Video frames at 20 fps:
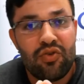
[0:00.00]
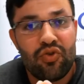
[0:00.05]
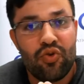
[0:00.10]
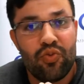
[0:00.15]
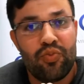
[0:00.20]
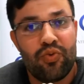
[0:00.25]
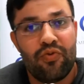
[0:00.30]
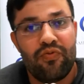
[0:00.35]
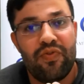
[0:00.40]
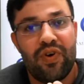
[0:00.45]

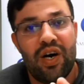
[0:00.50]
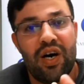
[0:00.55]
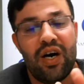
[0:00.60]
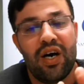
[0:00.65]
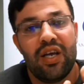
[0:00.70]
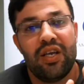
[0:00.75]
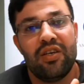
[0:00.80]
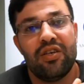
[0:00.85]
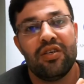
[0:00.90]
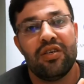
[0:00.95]
to
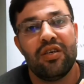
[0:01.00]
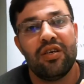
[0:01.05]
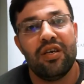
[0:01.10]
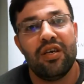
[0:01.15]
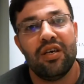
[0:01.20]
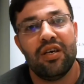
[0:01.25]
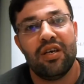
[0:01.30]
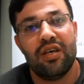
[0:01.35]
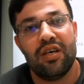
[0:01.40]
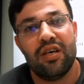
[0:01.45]
provide
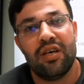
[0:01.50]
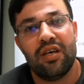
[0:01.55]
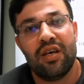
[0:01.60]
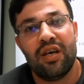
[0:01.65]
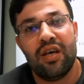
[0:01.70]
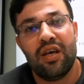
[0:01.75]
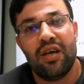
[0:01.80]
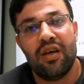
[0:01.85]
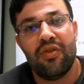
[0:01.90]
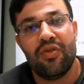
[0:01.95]

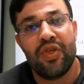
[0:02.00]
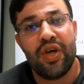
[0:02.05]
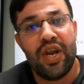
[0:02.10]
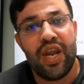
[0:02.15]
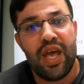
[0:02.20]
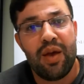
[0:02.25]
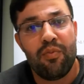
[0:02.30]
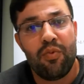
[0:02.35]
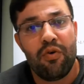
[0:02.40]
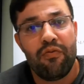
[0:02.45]
the
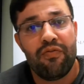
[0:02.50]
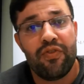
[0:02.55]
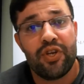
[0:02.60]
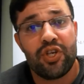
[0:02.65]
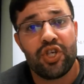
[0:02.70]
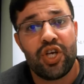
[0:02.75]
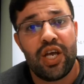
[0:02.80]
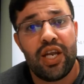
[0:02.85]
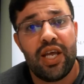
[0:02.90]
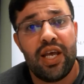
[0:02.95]
name of
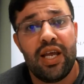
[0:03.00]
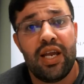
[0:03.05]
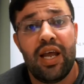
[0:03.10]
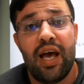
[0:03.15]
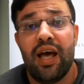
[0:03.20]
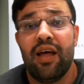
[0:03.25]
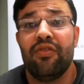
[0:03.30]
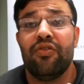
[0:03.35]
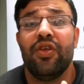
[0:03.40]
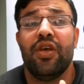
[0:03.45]
the channel,
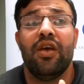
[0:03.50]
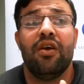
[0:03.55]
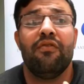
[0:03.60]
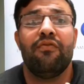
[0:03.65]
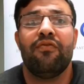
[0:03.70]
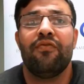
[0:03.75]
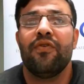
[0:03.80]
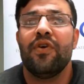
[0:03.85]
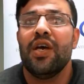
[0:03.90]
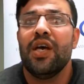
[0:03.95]
and
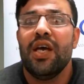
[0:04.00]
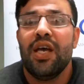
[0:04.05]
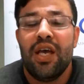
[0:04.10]
if